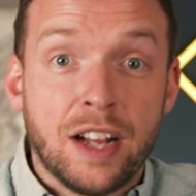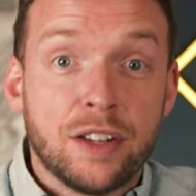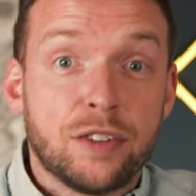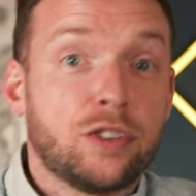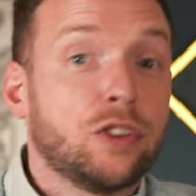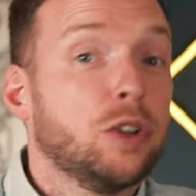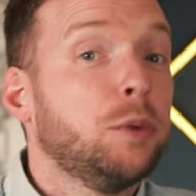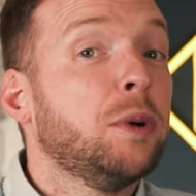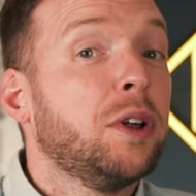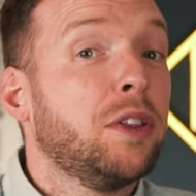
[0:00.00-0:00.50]

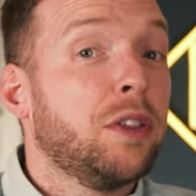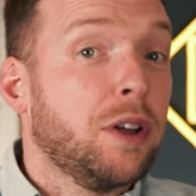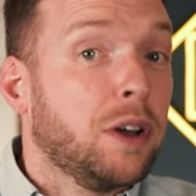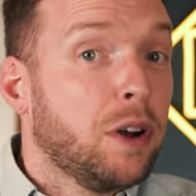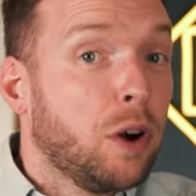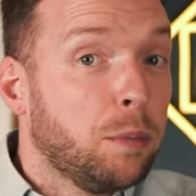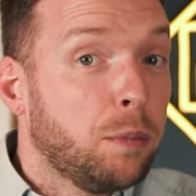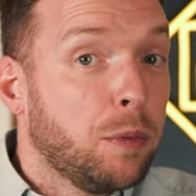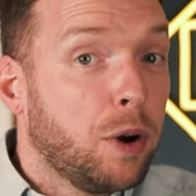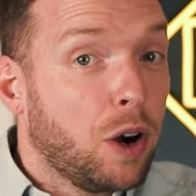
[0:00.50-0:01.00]
Some of
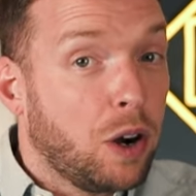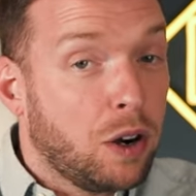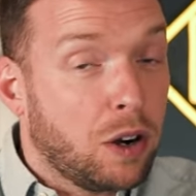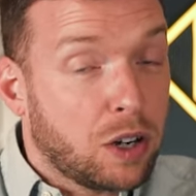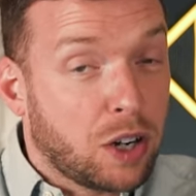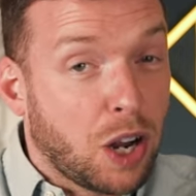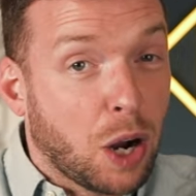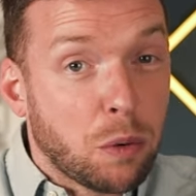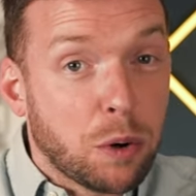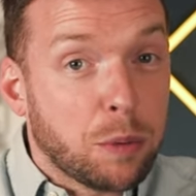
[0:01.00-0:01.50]
them
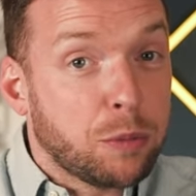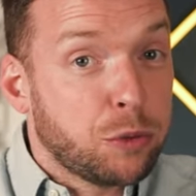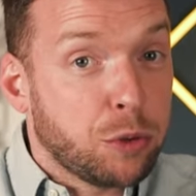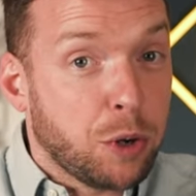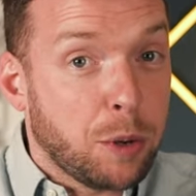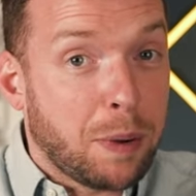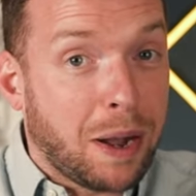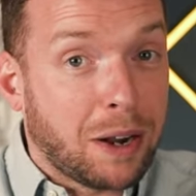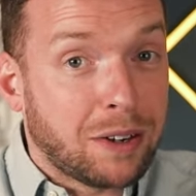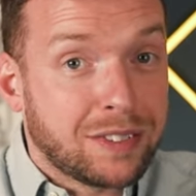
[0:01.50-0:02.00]
go up
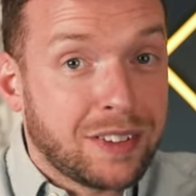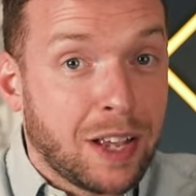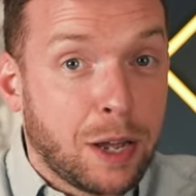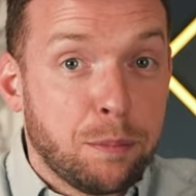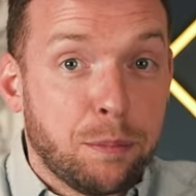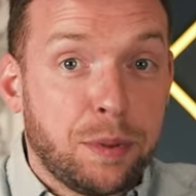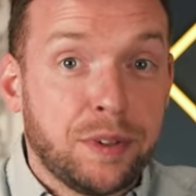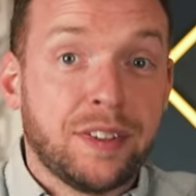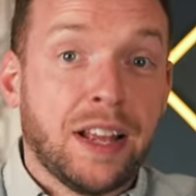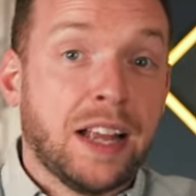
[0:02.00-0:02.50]
to about
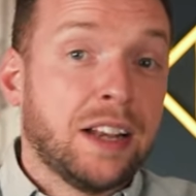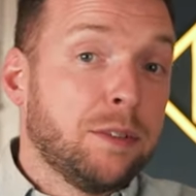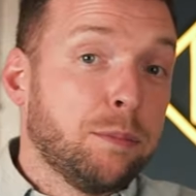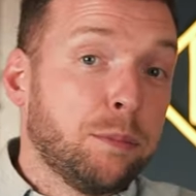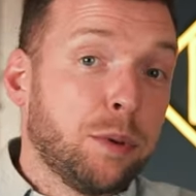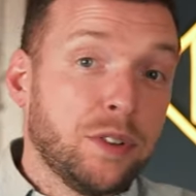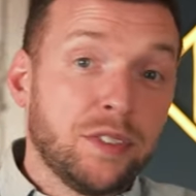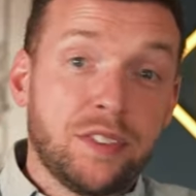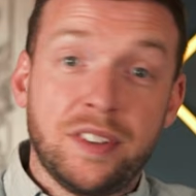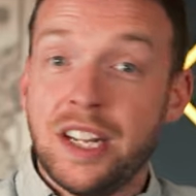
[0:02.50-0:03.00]
10%,
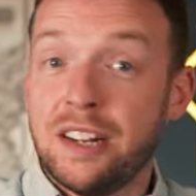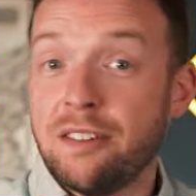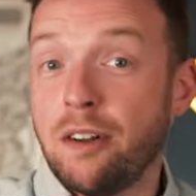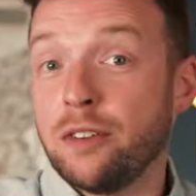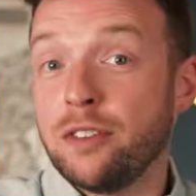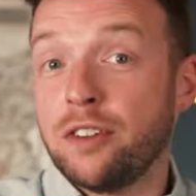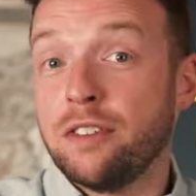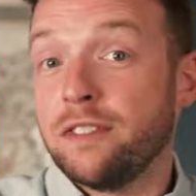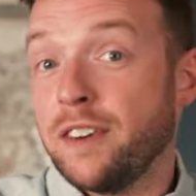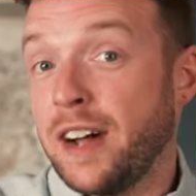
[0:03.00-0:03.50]
but
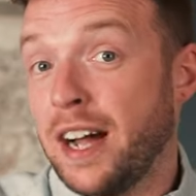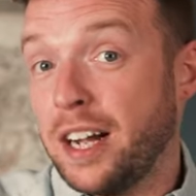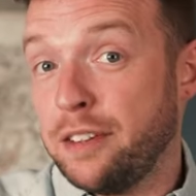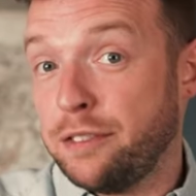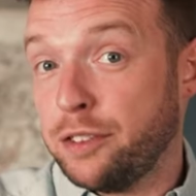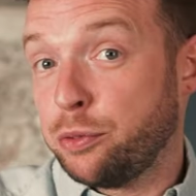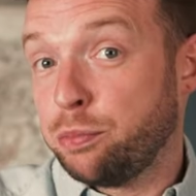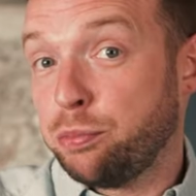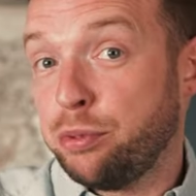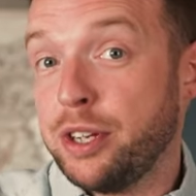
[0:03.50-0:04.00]
0 to
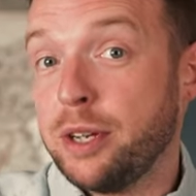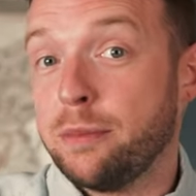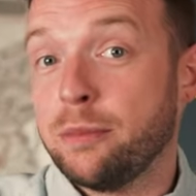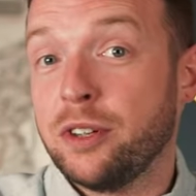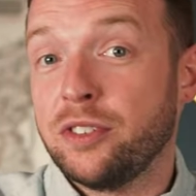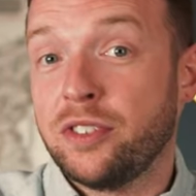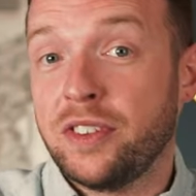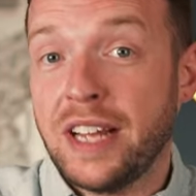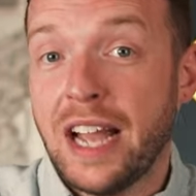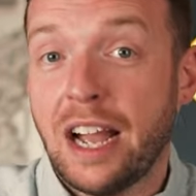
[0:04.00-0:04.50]
5% is pretty
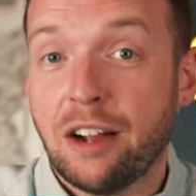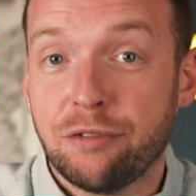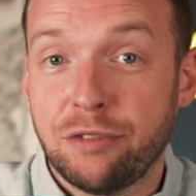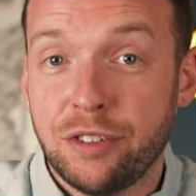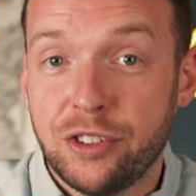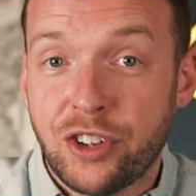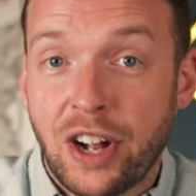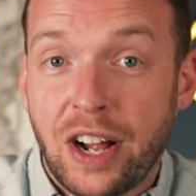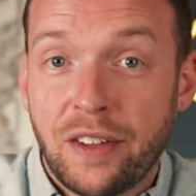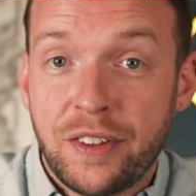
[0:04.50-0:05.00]
much the
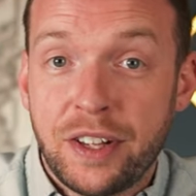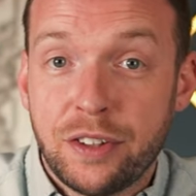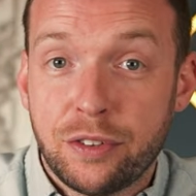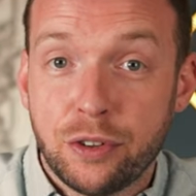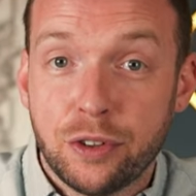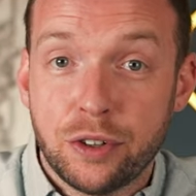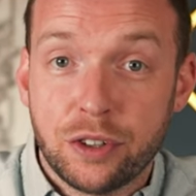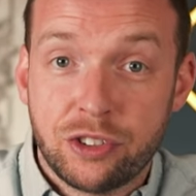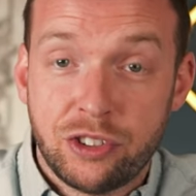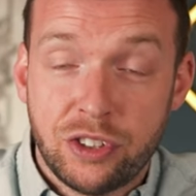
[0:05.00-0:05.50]
average at these
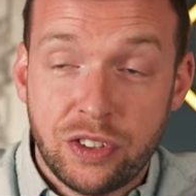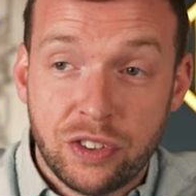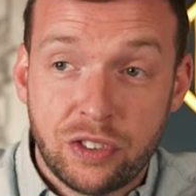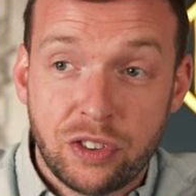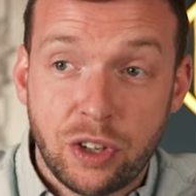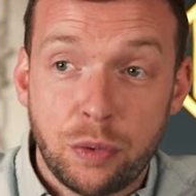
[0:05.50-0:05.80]
auctions.